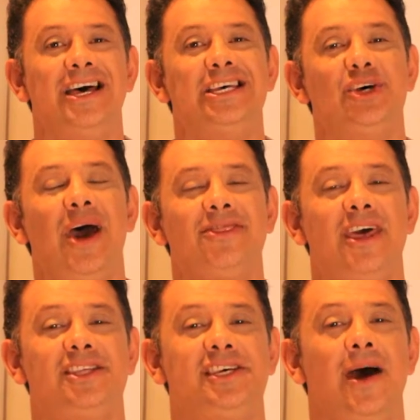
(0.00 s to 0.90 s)
So at
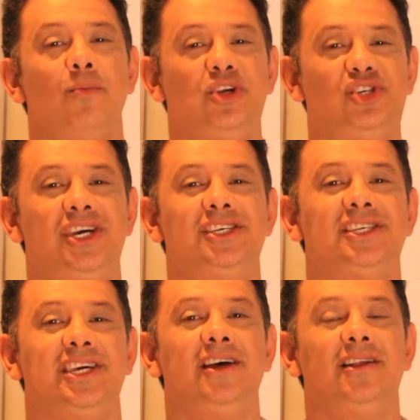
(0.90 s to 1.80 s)
that time when
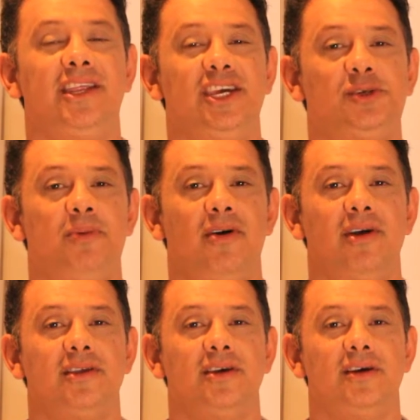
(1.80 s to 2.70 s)
Jesus yielded his
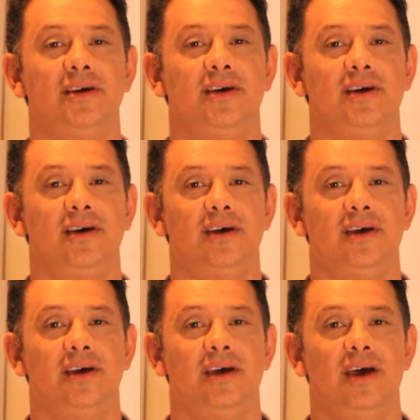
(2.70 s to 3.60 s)
spirit,
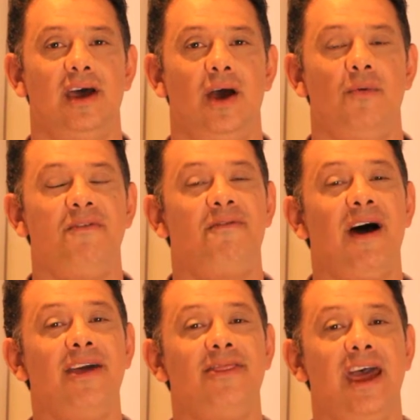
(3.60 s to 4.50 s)
we
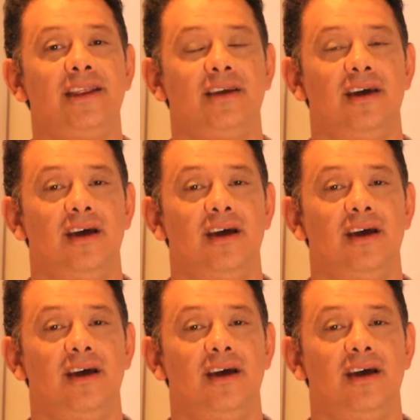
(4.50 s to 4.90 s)
find that